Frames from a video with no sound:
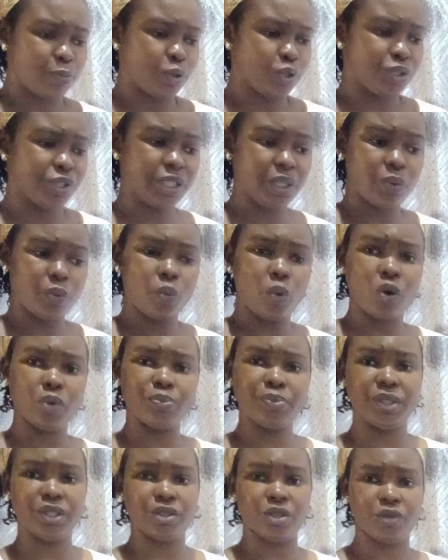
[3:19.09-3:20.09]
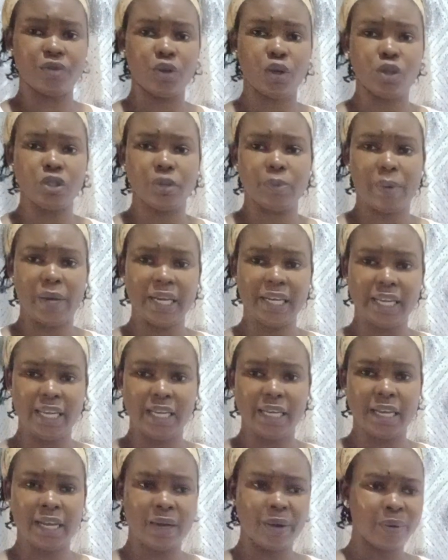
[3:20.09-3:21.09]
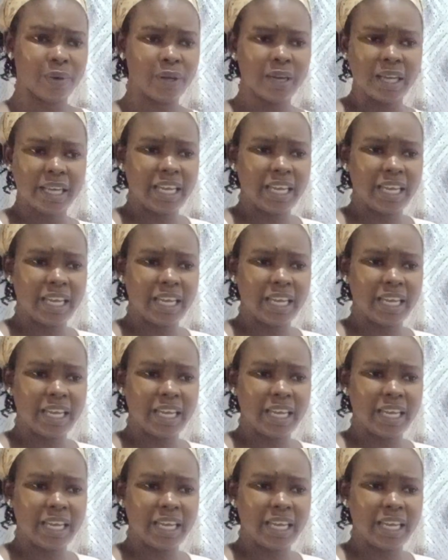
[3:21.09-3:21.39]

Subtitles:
producing 1 piece of clothes per day now,